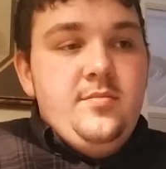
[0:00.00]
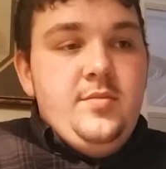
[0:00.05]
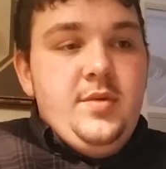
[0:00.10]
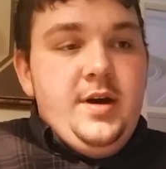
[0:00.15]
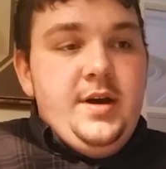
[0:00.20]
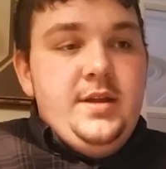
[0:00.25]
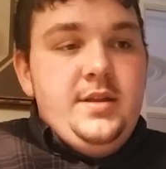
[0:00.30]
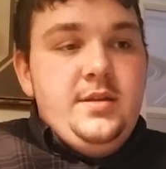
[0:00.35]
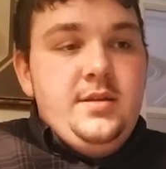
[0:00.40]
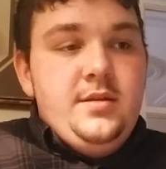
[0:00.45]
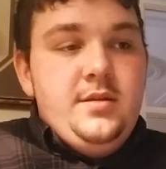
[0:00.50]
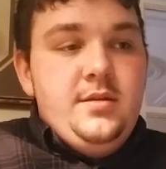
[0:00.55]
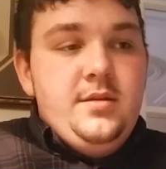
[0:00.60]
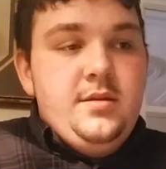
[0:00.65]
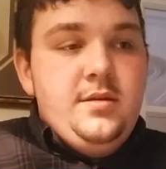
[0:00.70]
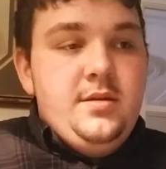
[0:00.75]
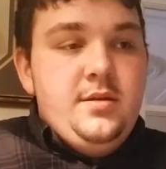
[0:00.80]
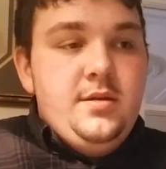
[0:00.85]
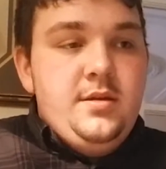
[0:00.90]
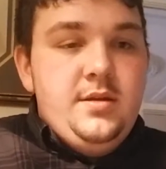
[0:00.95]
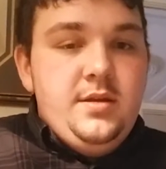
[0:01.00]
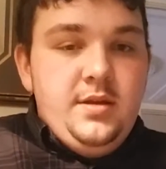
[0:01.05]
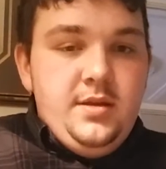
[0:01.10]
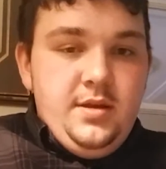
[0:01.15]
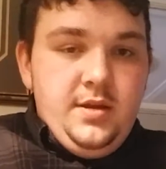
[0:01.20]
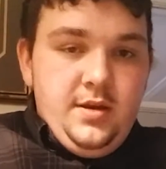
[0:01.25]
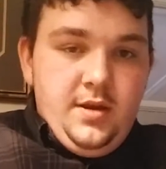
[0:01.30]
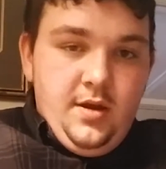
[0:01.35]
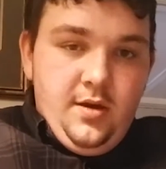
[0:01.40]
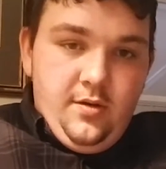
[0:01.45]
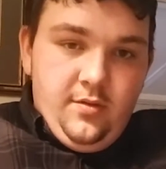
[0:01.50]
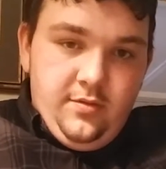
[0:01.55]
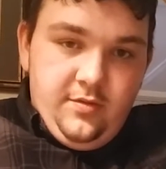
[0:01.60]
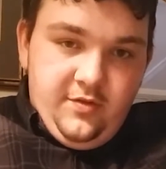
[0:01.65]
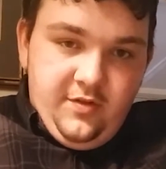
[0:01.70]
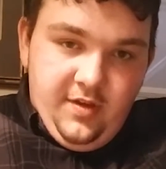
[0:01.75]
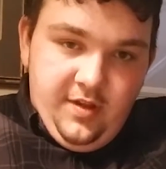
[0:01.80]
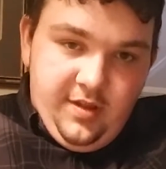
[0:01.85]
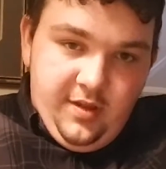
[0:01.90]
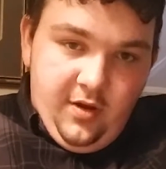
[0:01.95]
But, you know,
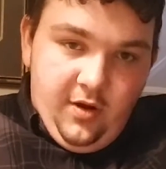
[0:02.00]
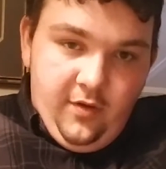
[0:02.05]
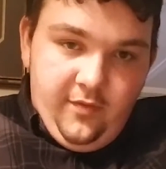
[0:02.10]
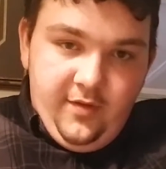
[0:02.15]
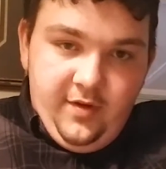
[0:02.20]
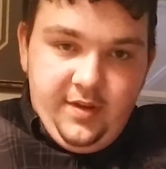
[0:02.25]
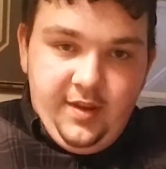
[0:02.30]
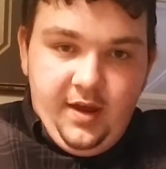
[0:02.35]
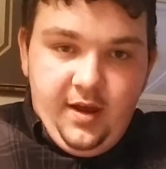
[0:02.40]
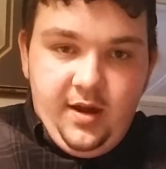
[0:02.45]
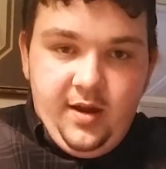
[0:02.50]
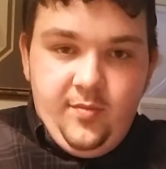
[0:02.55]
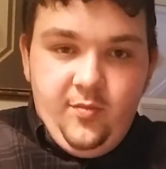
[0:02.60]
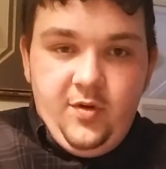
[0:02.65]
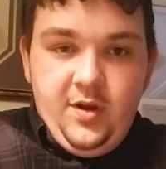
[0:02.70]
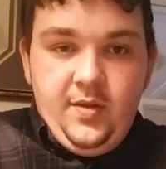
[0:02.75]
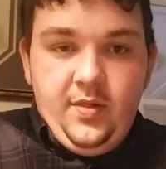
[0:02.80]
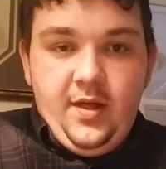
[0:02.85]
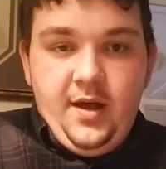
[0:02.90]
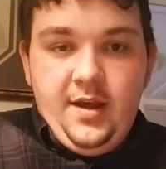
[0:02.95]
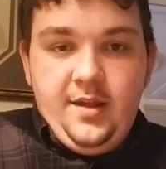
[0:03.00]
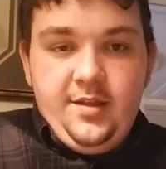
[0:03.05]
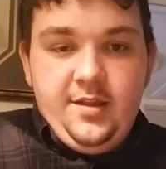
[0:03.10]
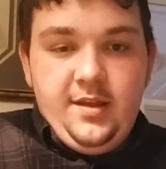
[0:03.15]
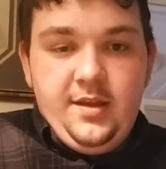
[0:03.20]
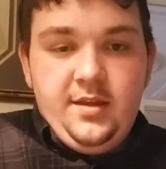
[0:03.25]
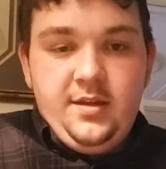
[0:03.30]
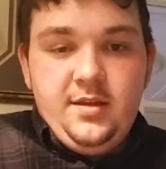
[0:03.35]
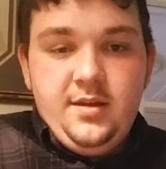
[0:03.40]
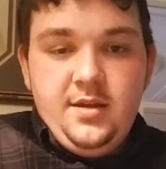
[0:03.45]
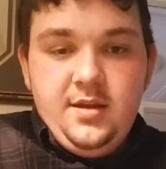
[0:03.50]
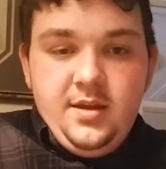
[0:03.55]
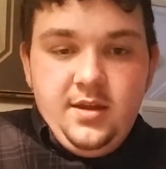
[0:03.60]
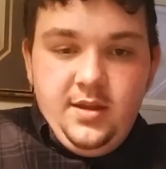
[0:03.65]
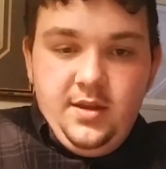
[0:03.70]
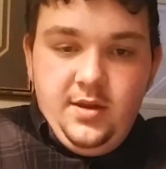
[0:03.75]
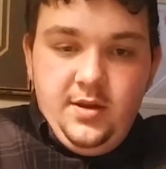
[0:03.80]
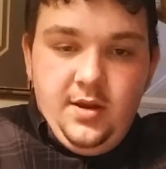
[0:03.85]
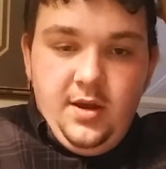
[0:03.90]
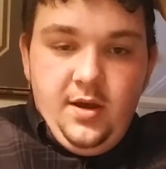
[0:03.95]
just over time realizing,
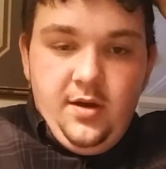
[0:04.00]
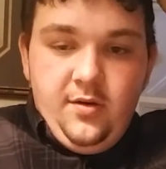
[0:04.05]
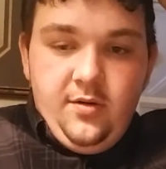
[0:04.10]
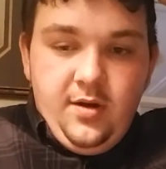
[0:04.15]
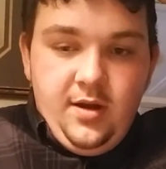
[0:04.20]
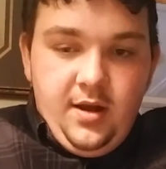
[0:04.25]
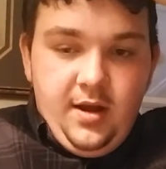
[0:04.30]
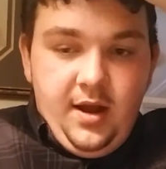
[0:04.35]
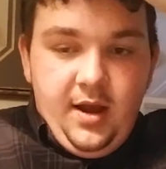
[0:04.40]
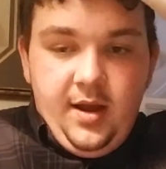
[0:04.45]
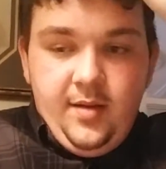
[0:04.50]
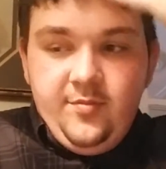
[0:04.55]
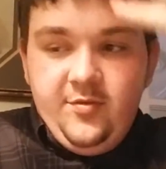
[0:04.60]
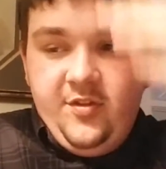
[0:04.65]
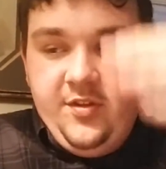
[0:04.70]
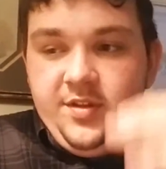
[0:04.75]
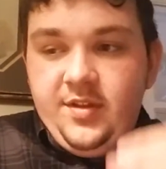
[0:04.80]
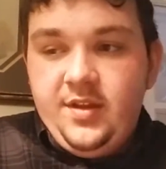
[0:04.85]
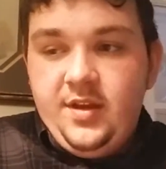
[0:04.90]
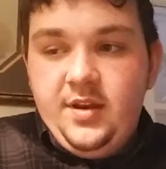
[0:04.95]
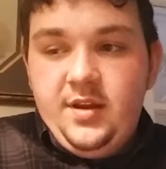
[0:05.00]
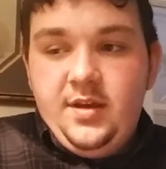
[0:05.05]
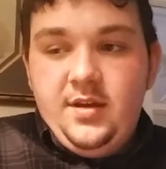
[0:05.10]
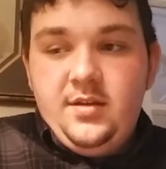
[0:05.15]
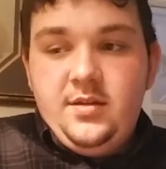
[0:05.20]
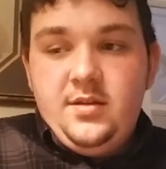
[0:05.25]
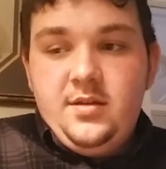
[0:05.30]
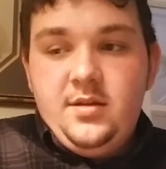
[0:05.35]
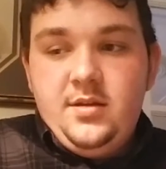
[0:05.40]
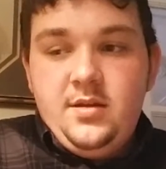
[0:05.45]
you know, I'm just going to